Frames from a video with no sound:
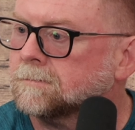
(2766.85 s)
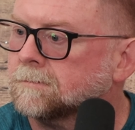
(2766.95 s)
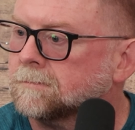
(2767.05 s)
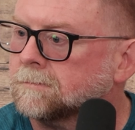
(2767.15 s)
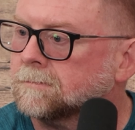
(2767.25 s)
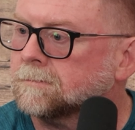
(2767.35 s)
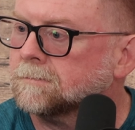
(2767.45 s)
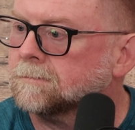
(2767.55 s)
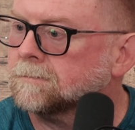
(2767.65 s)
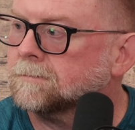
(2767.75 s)

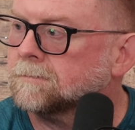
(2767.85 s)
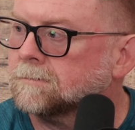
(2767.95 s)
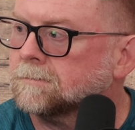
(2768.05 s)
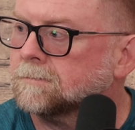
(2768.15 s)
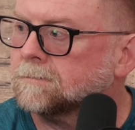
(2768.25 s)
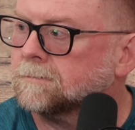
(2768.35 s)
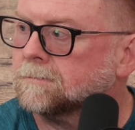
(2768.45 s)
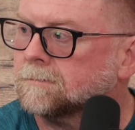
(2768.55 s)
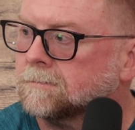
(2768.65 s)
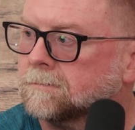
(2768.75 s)
[no speech]